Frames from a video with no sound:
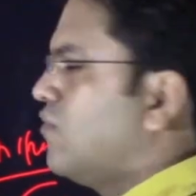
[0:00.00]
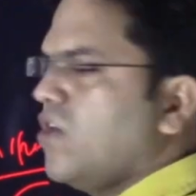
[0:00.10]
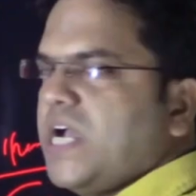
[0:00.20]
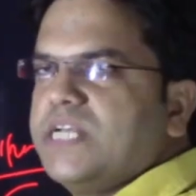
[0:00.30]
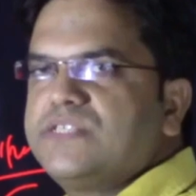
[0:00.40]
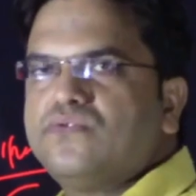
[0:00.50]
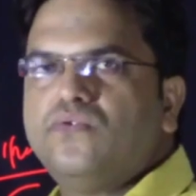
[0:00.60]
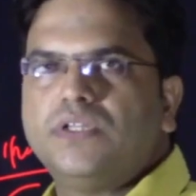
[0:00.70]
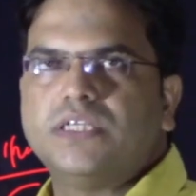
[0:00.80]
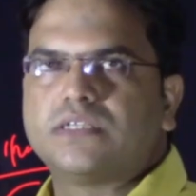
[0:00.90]
So as
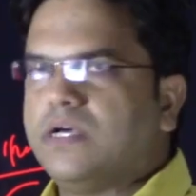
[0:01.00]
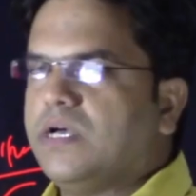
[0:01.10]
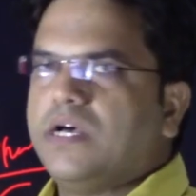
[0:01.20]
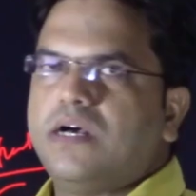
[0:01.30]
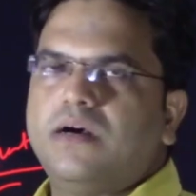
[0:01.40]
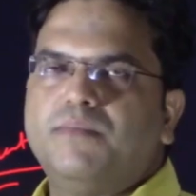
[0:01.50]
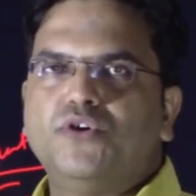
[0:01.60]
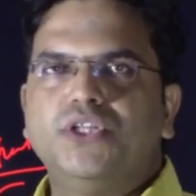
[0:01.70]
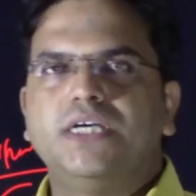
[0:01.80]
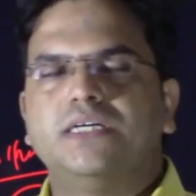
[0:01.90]
soon this uh,
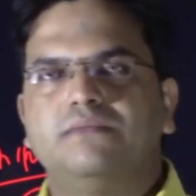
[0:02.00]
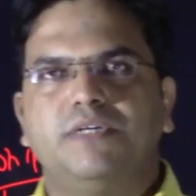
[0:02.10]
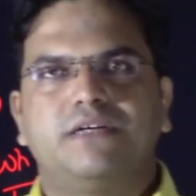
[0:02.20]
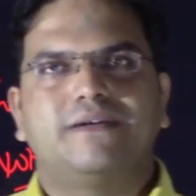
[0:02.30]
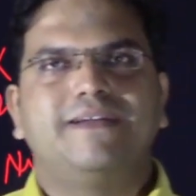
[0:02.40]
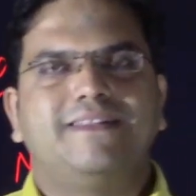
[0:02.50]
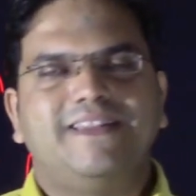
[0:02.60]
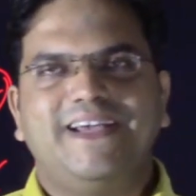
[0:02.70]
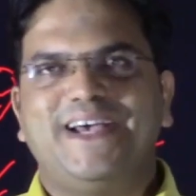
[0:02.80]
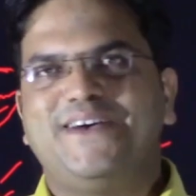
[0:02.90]
Modi government, right,
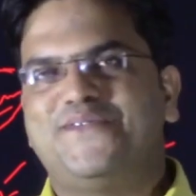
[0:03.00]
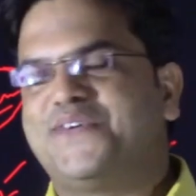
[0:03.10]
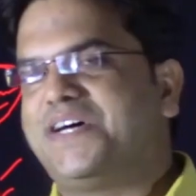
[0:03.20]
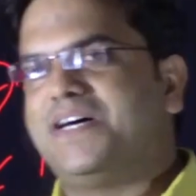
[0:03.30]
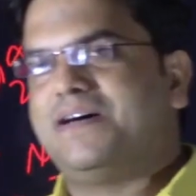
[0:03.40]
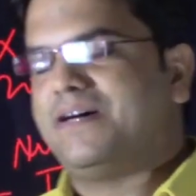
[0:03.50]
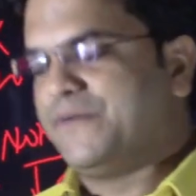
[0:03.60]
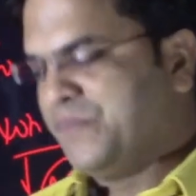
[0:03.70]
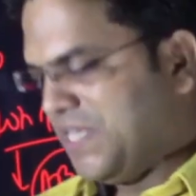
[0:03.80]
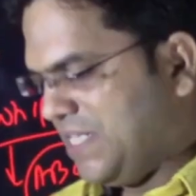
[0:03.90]
they have uh,
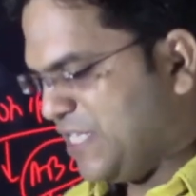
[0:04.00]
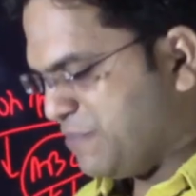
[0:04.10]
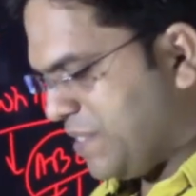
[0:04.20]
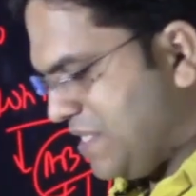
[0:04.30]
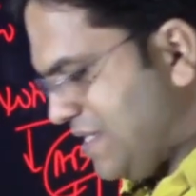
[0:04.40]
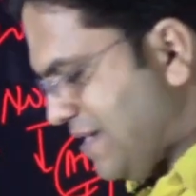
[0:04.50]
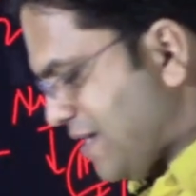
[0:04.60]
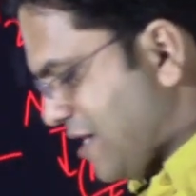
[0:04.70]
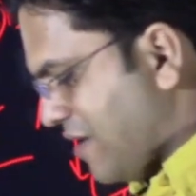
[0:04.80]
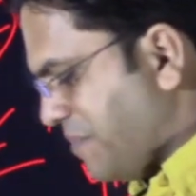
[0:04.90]
this person,
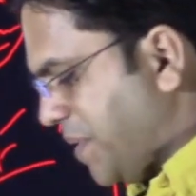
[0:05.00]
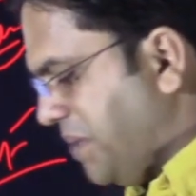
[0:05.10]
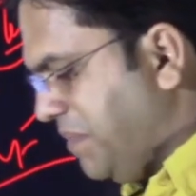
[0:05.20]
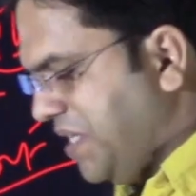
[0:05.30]
our Prime